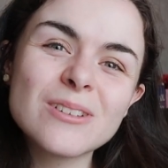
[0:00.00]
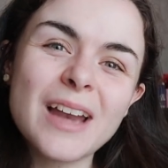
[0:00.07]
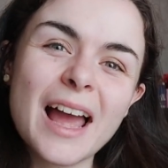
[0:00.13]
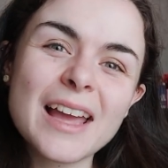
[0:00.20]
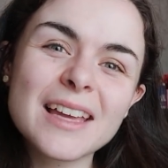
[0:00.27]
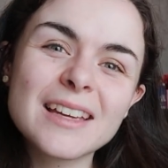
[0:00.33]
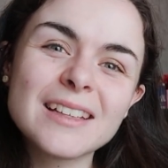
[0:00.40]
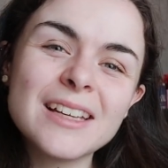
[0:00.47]

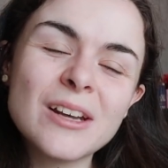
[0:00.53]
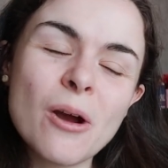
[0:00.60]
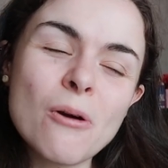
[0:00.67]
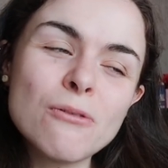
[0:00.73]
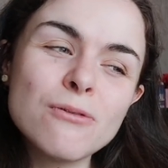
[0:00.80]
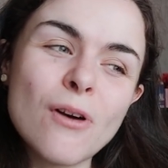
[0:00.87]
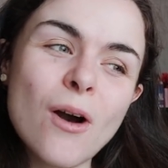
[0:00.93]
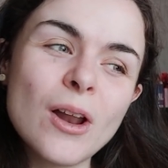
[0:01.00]
like, you know,
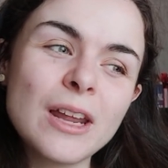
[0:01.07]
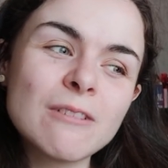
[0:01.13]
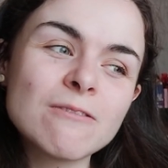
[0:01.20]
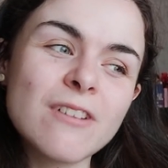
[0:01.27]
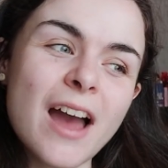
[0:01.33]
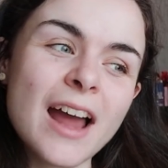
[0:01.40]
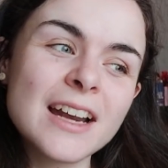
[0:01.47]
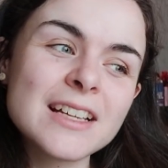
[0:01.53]
falling
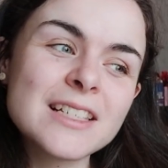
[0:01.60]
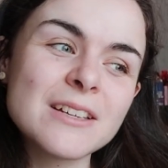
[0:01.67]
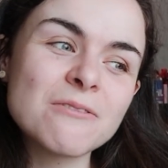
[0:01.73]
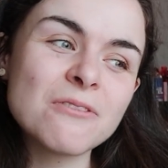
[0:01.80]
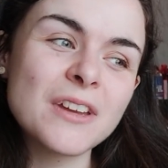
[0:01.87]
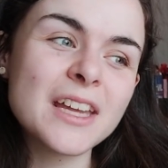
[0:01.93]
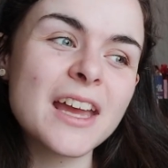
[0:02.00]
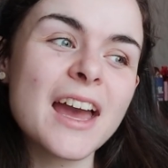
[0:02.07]
for Anna
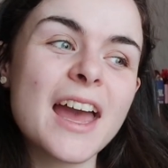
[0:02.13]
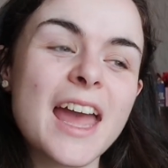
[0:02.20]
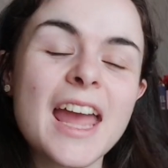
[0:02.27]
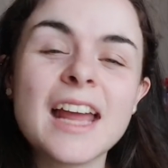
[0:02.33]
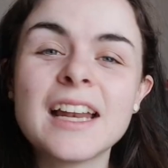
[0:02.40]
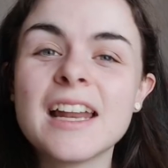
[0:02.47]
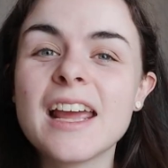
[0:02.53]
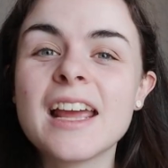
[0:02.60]
Sophia
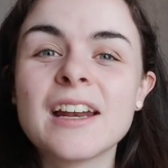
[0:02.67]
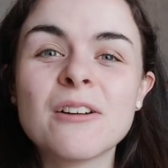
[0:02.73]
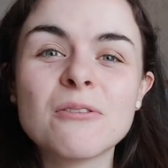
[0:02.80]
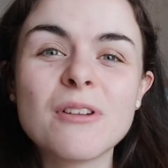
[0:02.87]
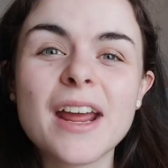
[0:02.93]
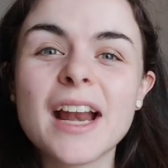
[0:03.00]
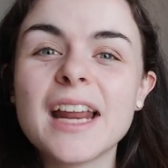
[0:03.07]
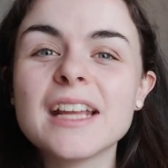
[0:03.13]
in a
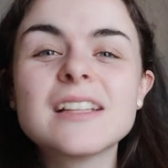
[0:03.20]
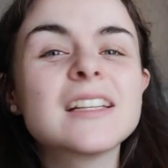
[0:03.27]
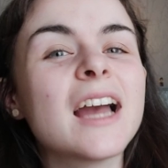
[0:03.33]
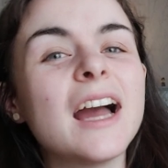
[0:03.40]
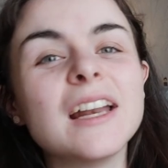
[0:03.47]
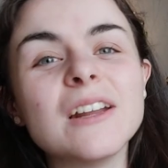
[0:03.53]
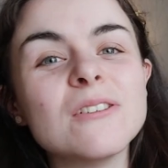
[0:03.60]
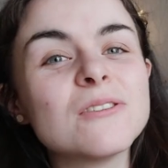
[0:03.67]
really
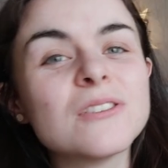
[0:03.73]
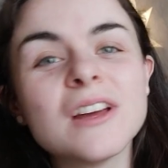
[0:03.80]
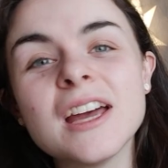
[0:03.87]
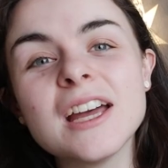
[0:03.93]
kind of